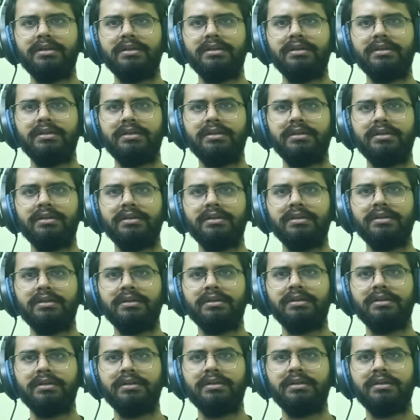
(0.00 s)

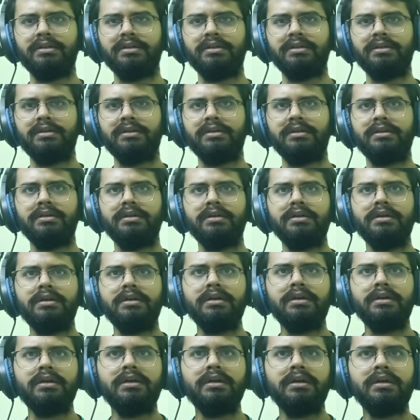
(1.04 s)

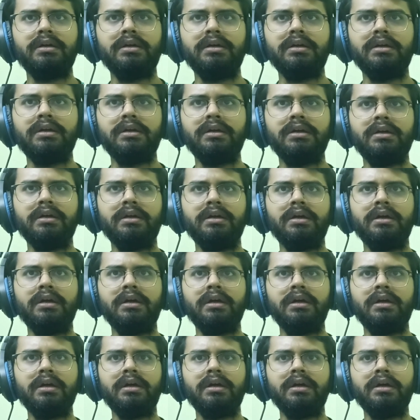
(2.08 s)

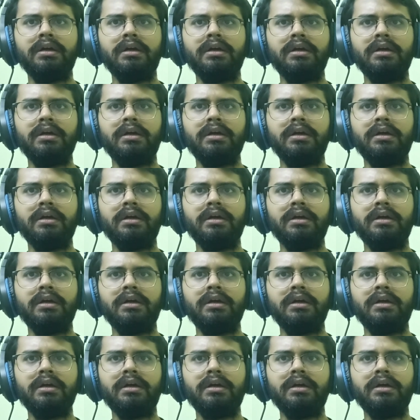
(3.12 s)
Nothing is said.